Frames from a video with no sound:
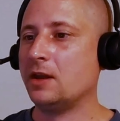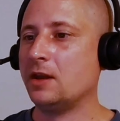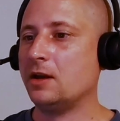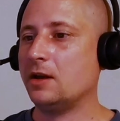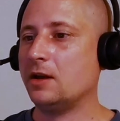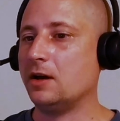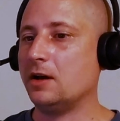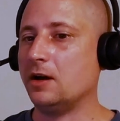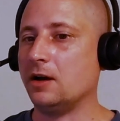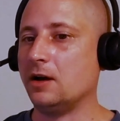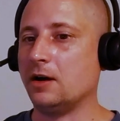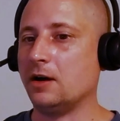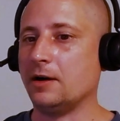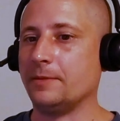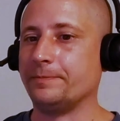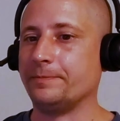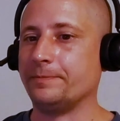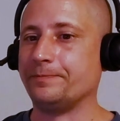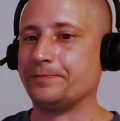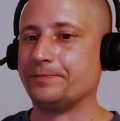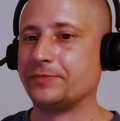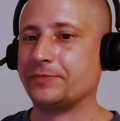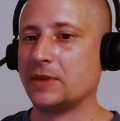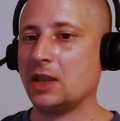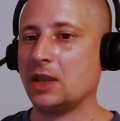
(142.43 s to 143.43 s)

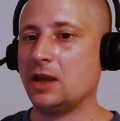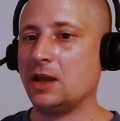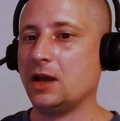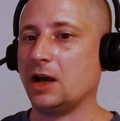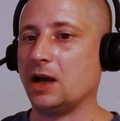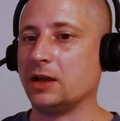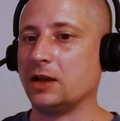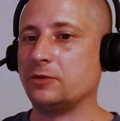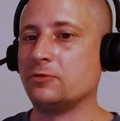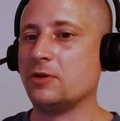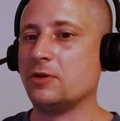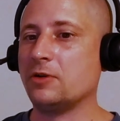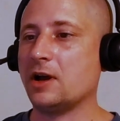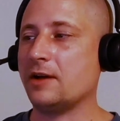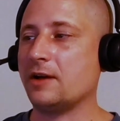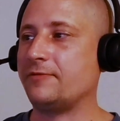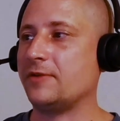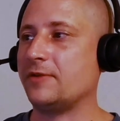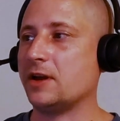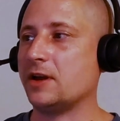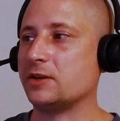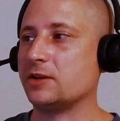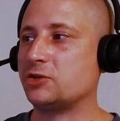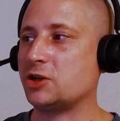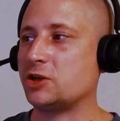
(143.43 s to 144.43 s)
um, I do have
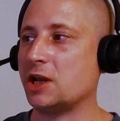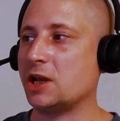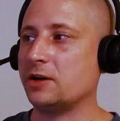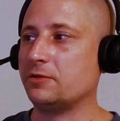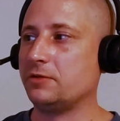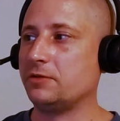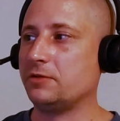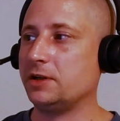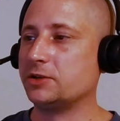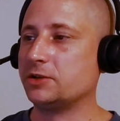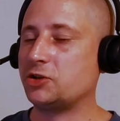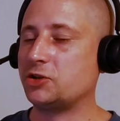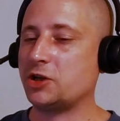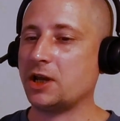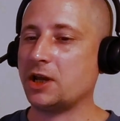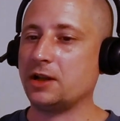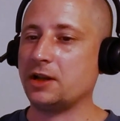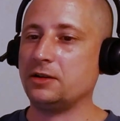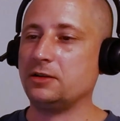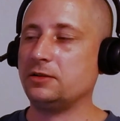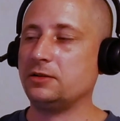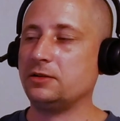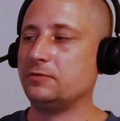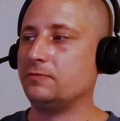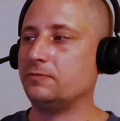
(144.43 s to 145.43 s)
a general
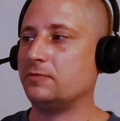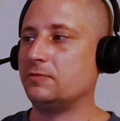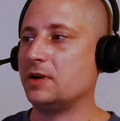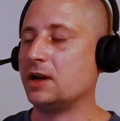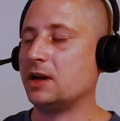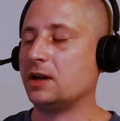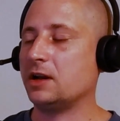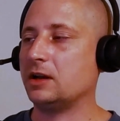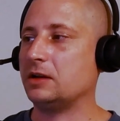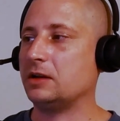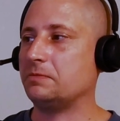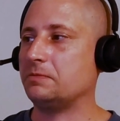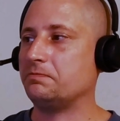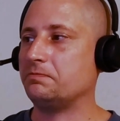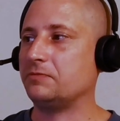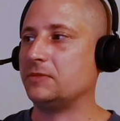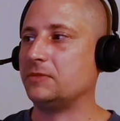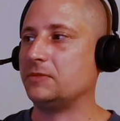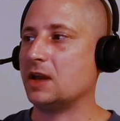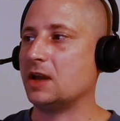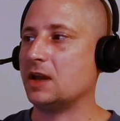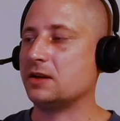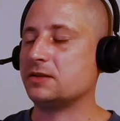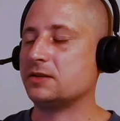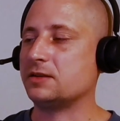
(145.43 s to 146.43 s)
channel where
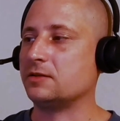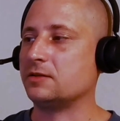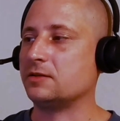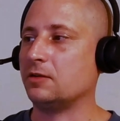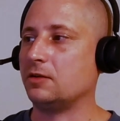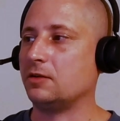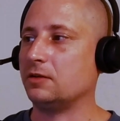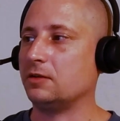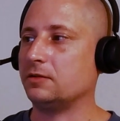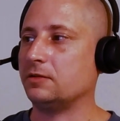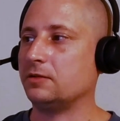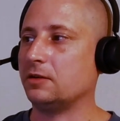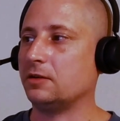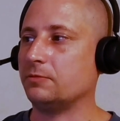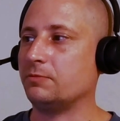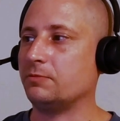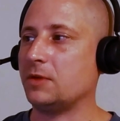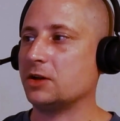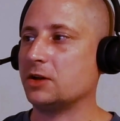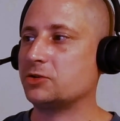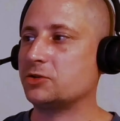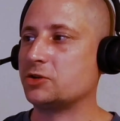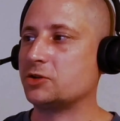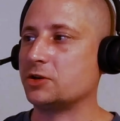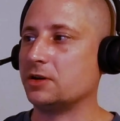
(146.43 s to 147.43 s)
there is not
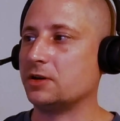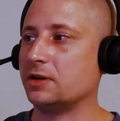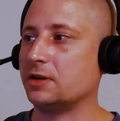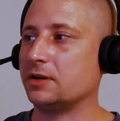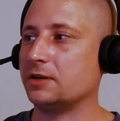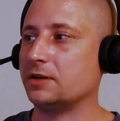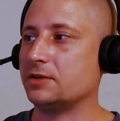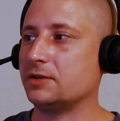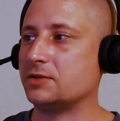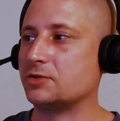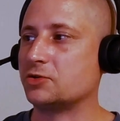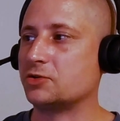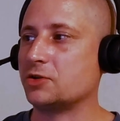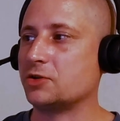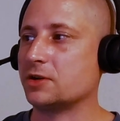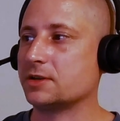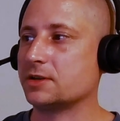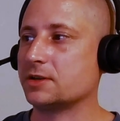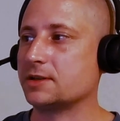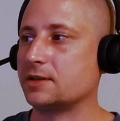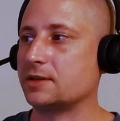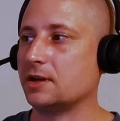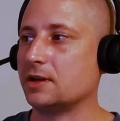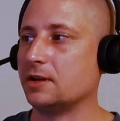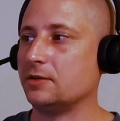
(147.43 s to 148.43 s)
much. It's
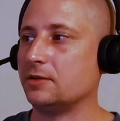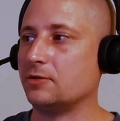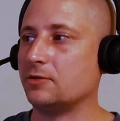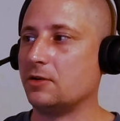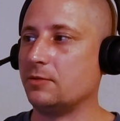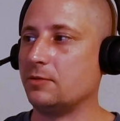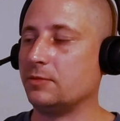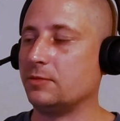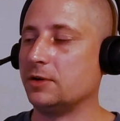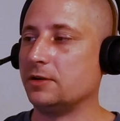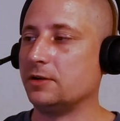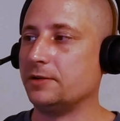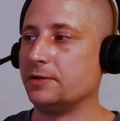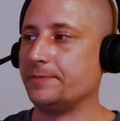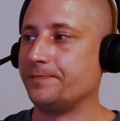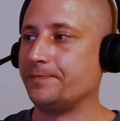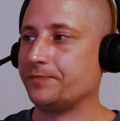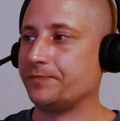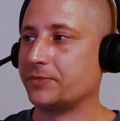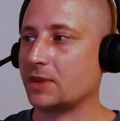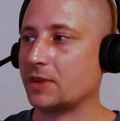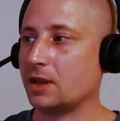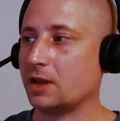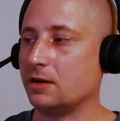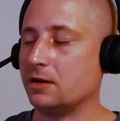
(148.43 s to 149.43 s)
just a normal
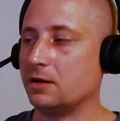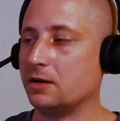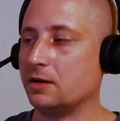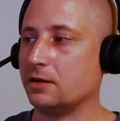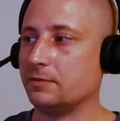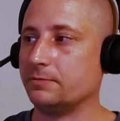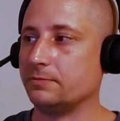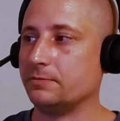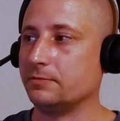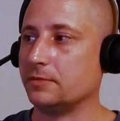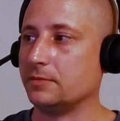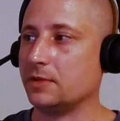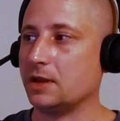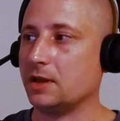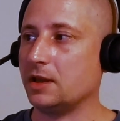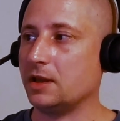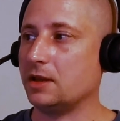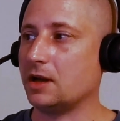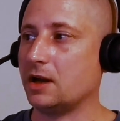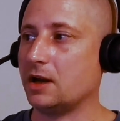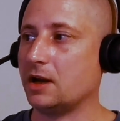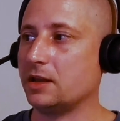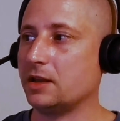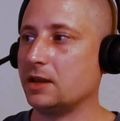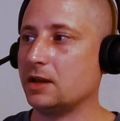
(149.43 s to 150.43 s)

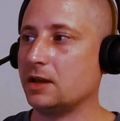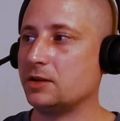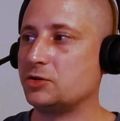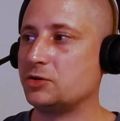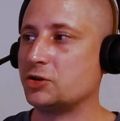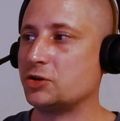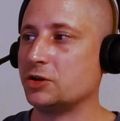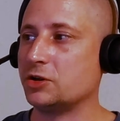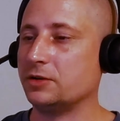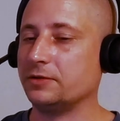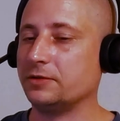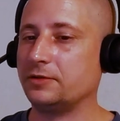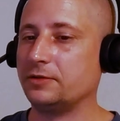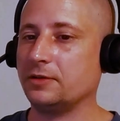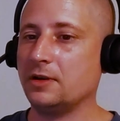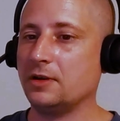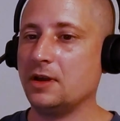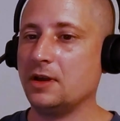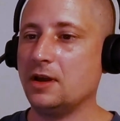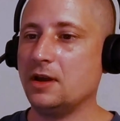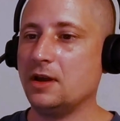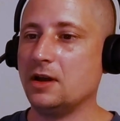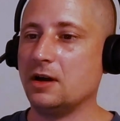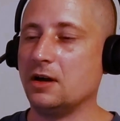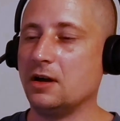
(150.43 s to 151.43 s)
AI agent
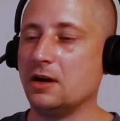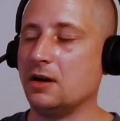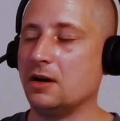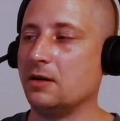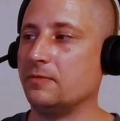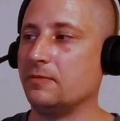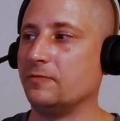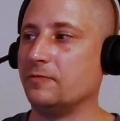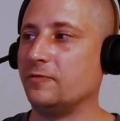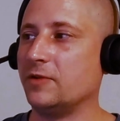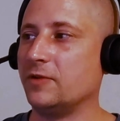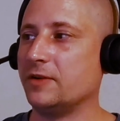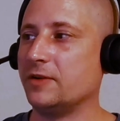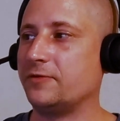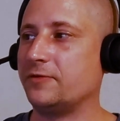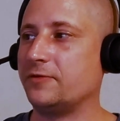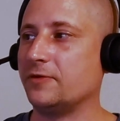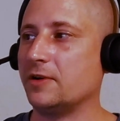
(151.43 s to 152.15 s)
with